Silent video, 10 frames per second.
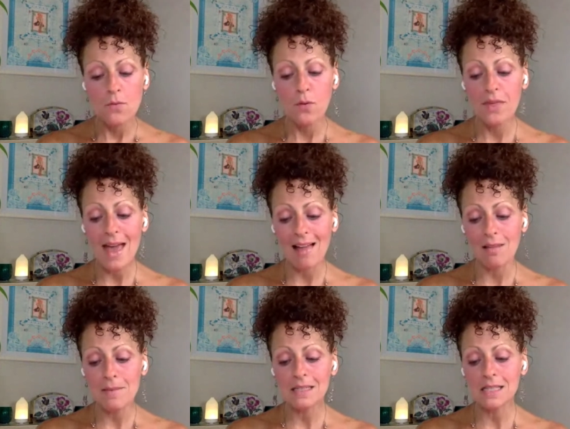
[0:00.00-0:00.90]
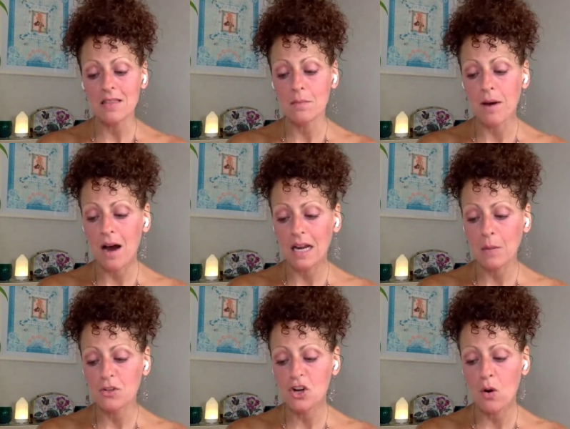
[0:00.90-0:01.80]
for the elements in the body
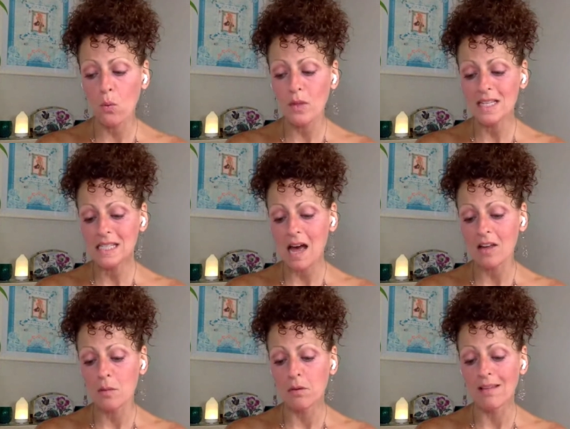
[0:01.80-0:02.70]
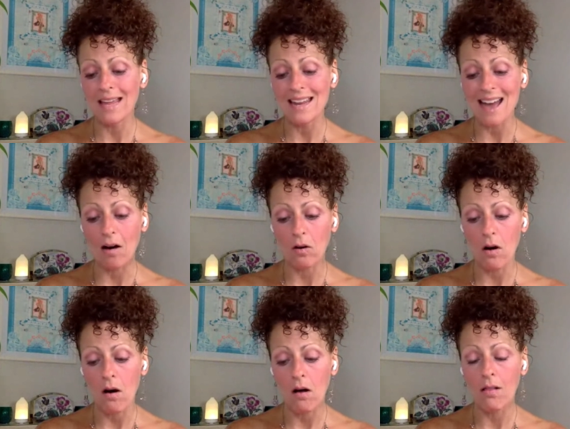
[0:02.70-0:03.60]
which are only soluble in
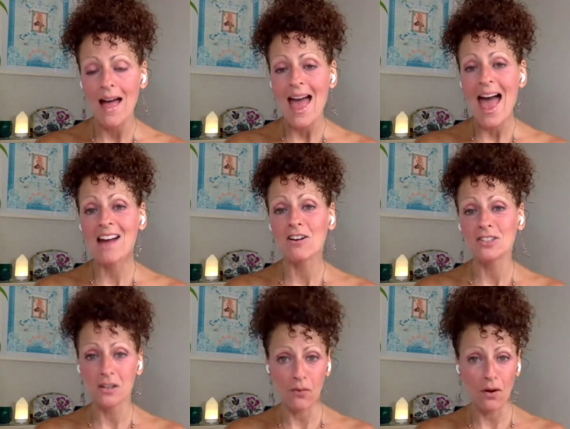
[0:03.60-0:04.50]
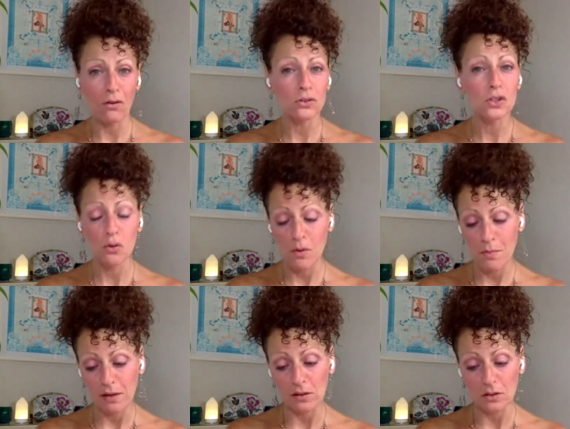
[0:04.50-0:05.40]
alcohol and are difficult to
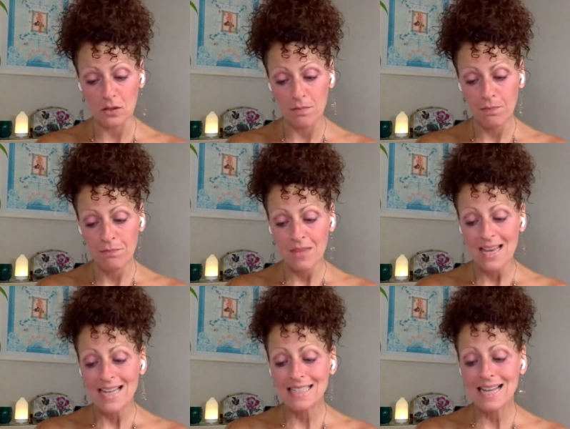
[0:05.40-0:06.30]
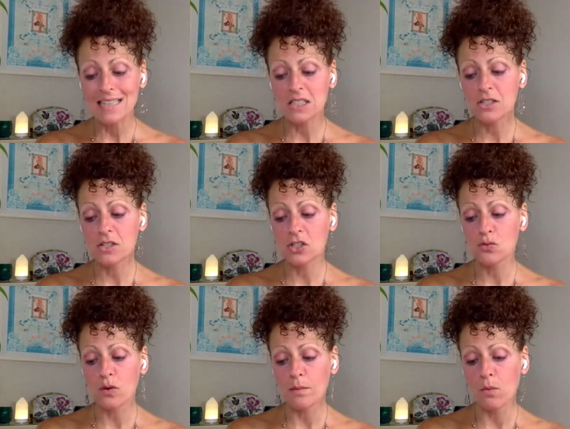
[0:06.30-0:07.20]
rebuild. It tends to
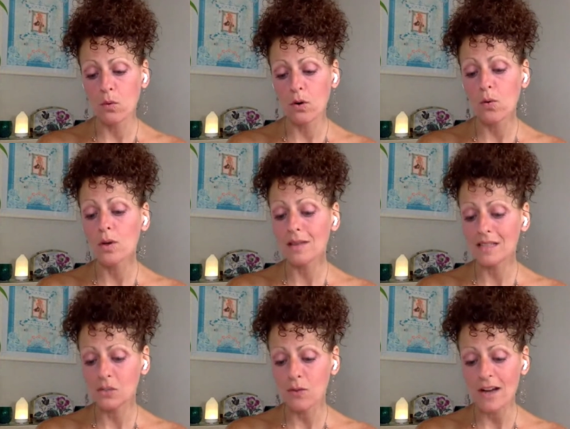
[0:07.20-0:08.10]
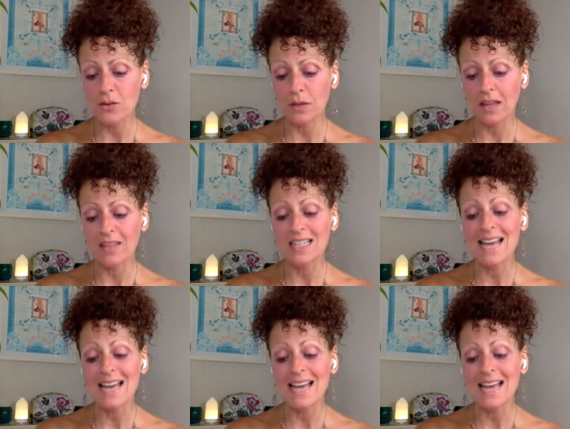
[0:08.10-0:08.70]
destroy more or less gradually the